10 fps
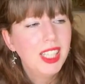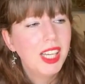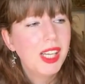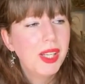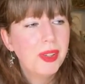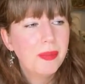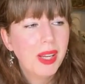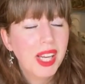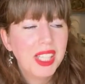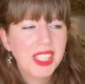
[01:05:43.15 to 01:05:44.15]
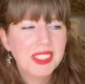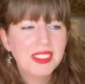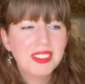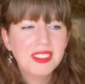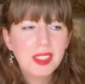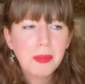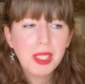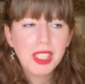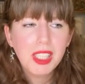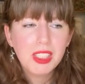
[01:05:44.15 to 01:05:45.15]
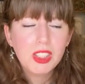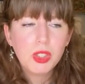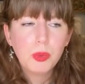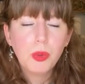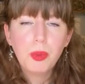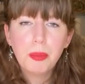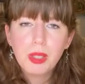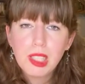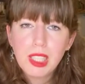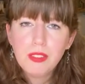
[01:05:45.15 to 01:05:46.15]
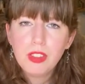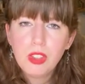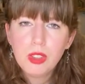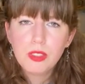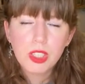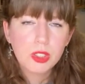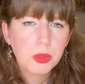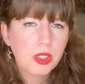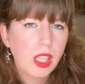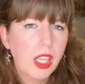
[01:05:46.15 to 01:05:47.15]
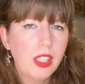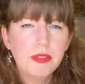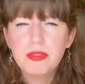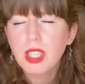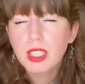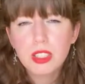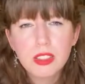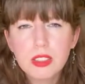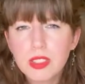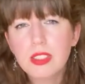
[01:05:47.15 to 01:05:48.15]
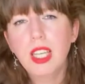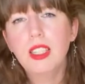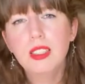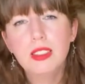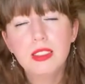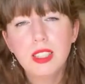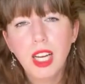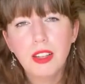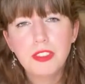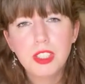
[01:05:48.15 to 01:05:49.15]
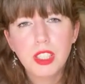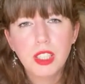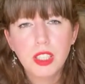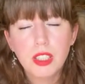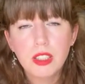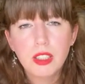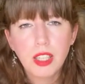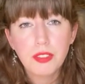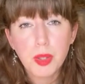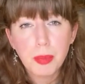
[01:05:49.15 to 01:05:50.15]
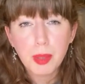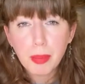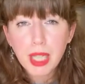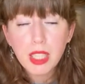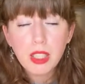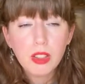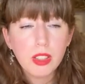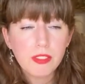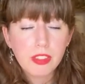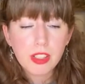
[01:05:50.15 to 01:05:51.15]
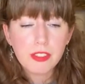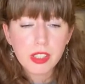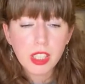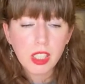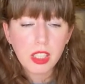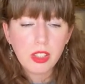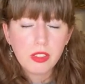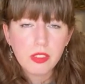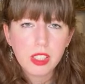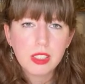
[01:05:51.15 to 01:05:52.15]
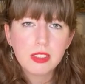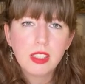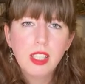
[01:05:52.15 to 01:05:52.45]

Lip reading: And it's similar to what we believe the universe was like fractions of a second after the Big Bang, in the very, very early universe,